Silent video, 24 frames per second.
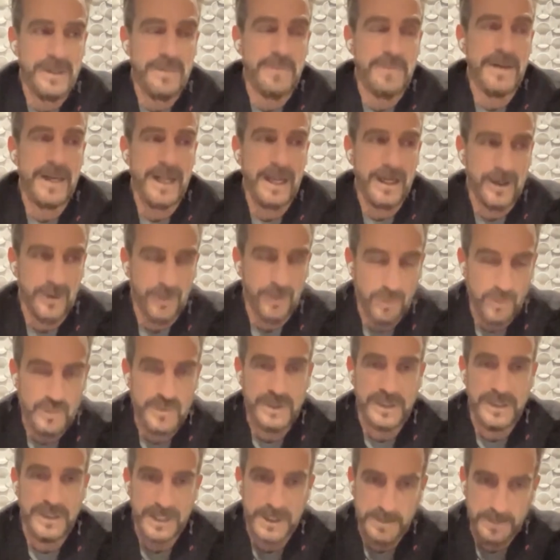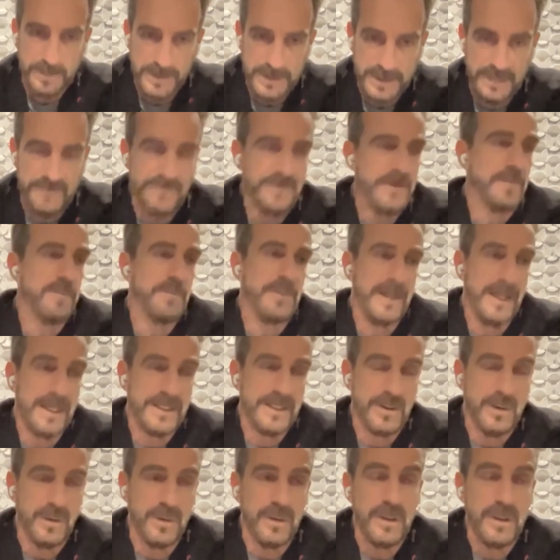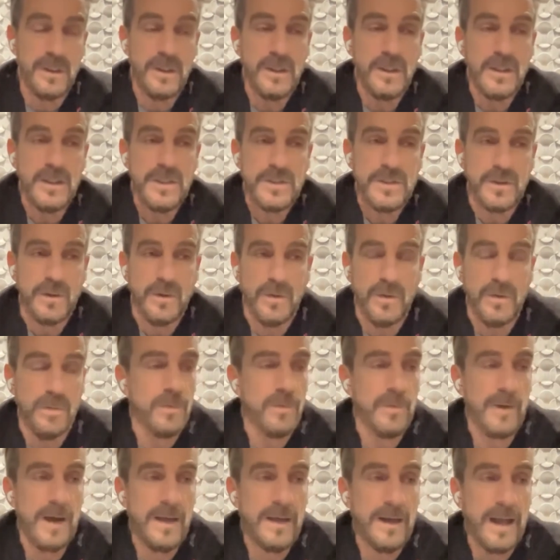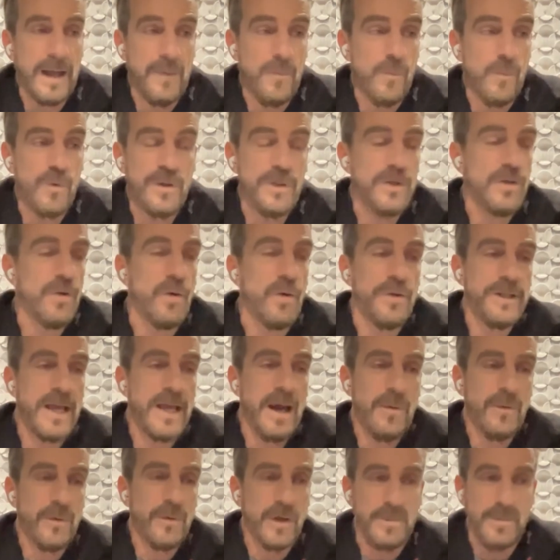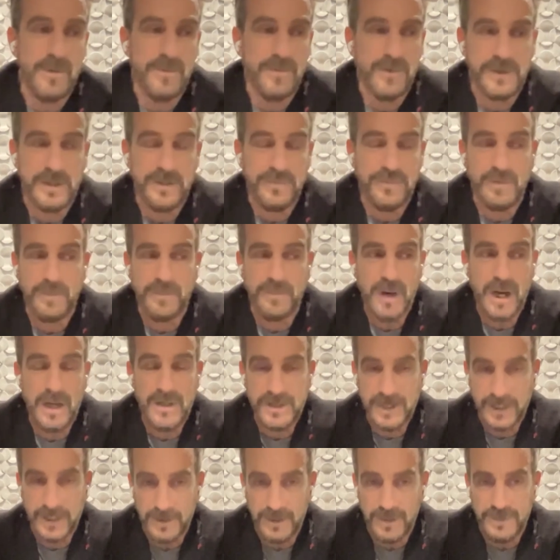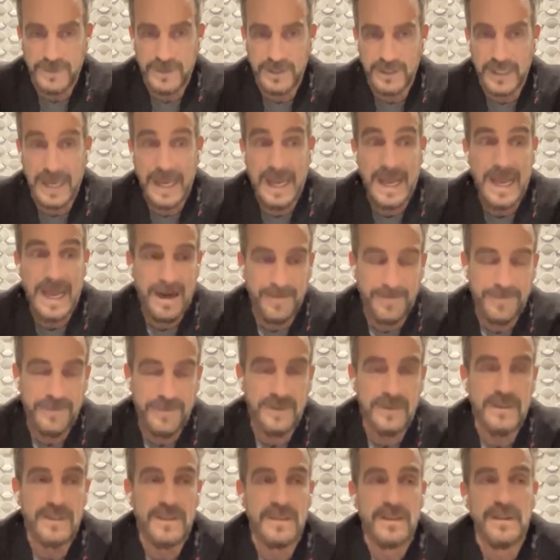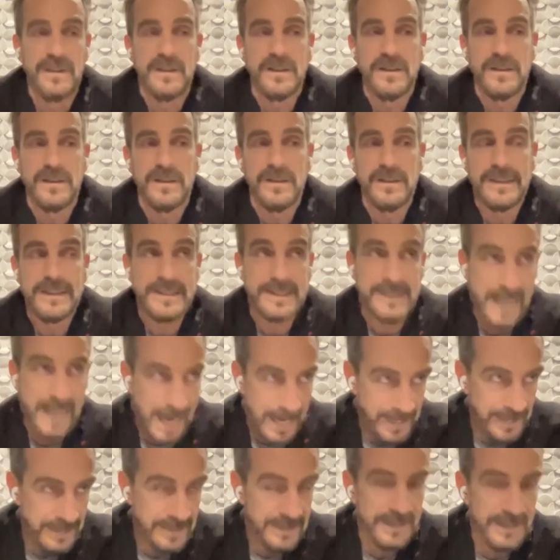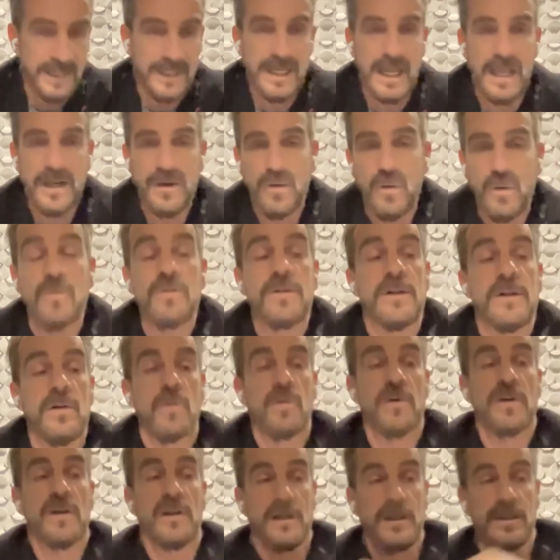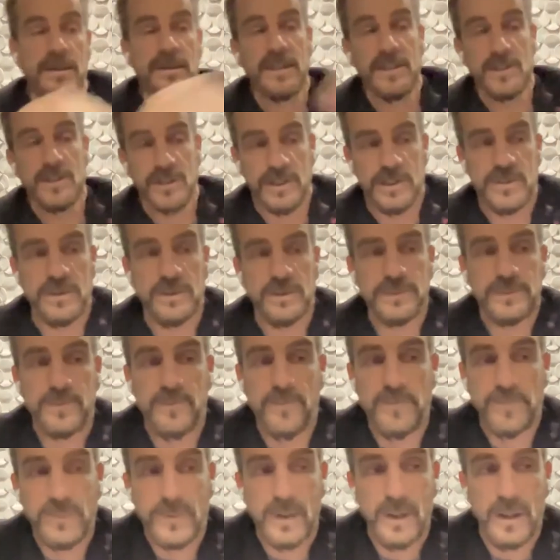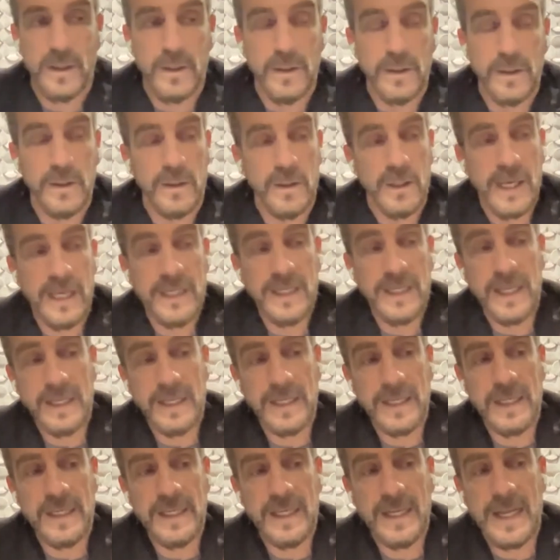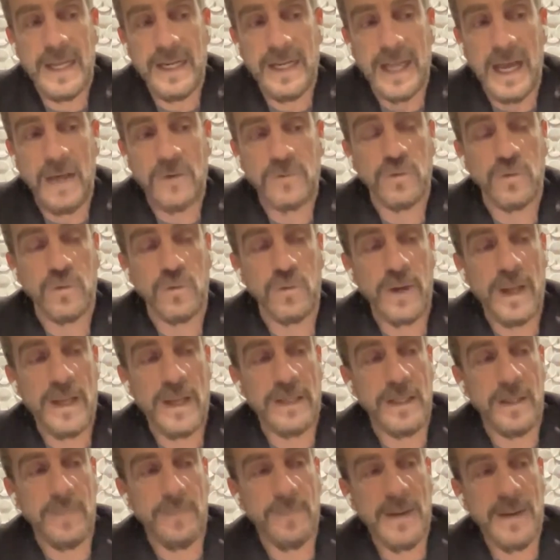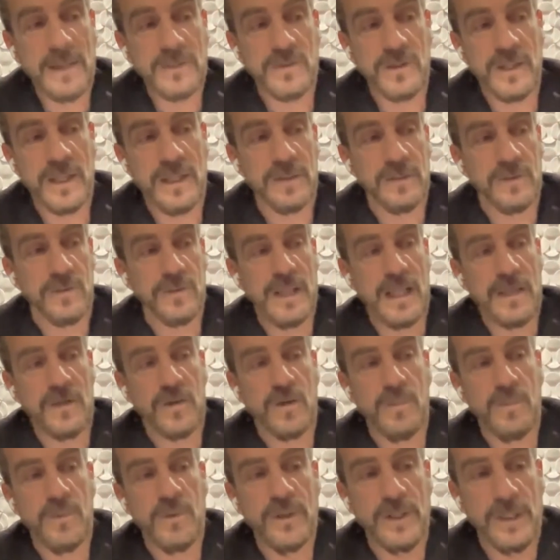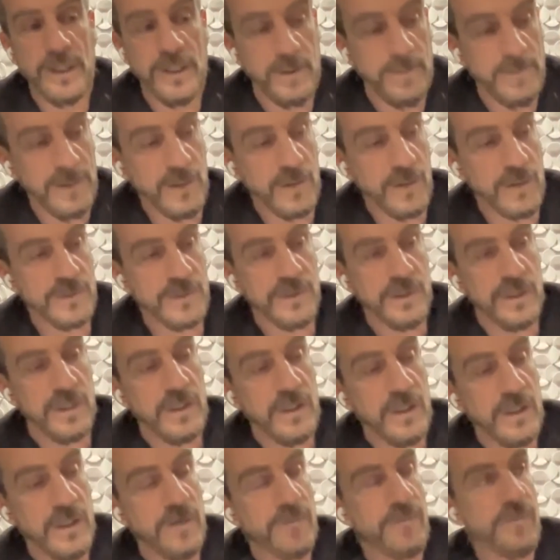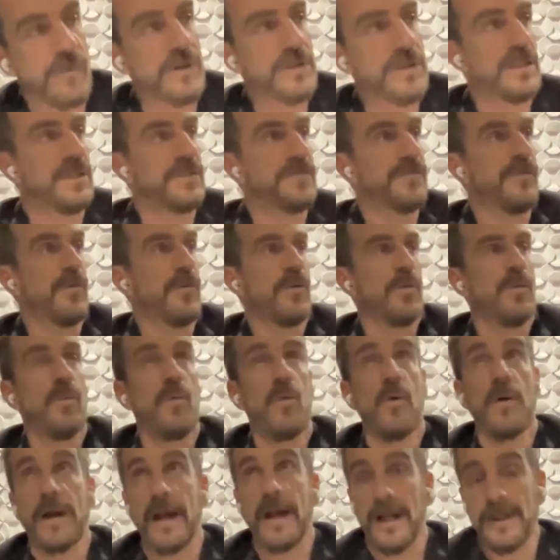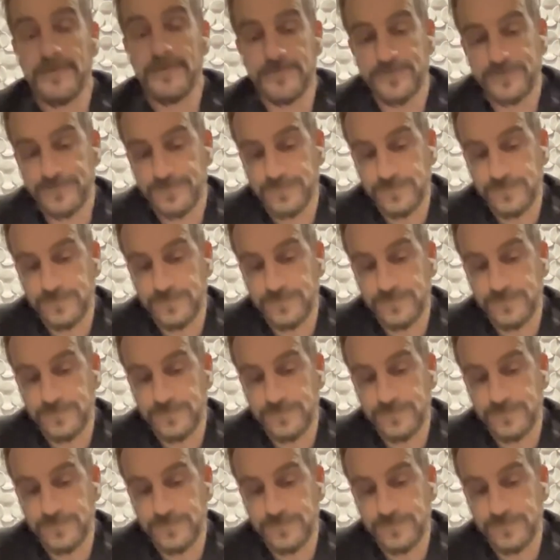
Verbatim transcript: to be in Veracruz in this specific place. So so I, I wouldn't know the outcome of a different project until I have the site and I know the local conditions, no? And, and and again, how to create impact to that to that community, because, for instance, Foro Boca